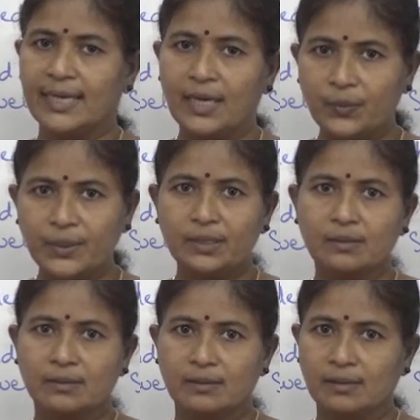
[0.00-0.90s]
ever,
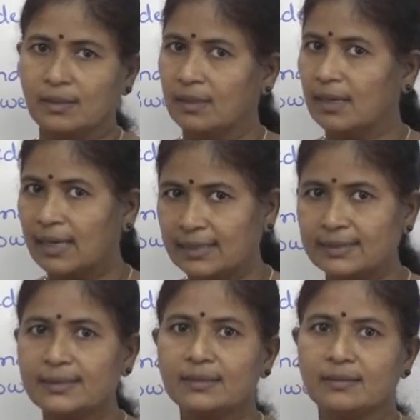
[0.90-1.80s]

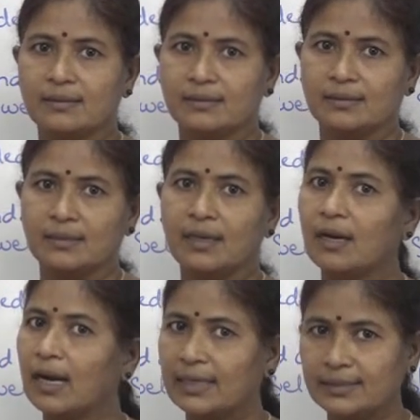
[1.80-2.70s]
either,
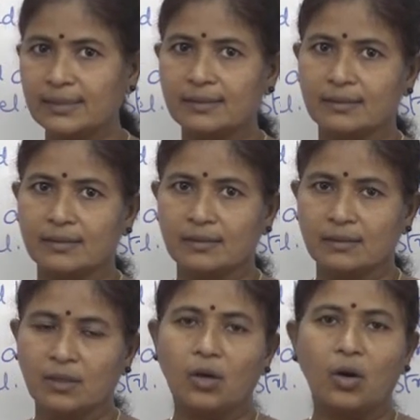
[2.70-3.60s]
other,
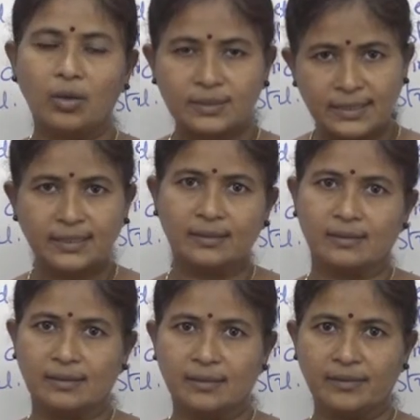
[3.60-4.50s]
author,
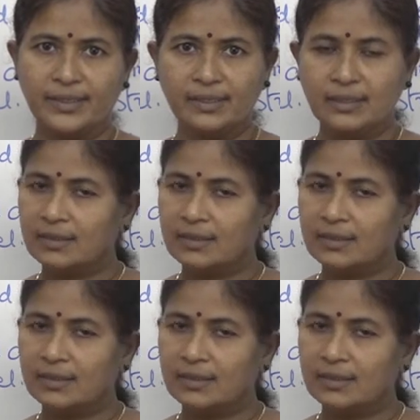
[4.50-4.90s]
right?